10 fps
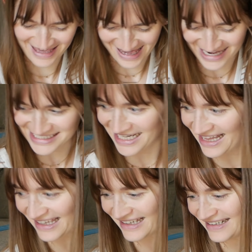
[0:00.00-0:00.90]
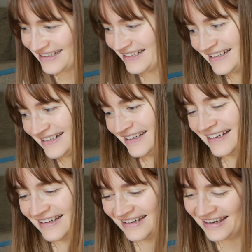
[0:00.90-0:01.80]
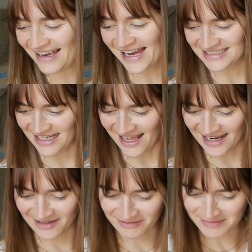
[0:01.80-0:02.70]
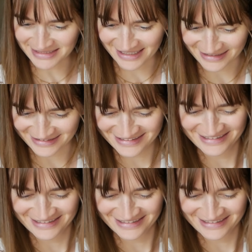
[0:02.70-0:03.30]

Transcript: I did it, and I want to be done.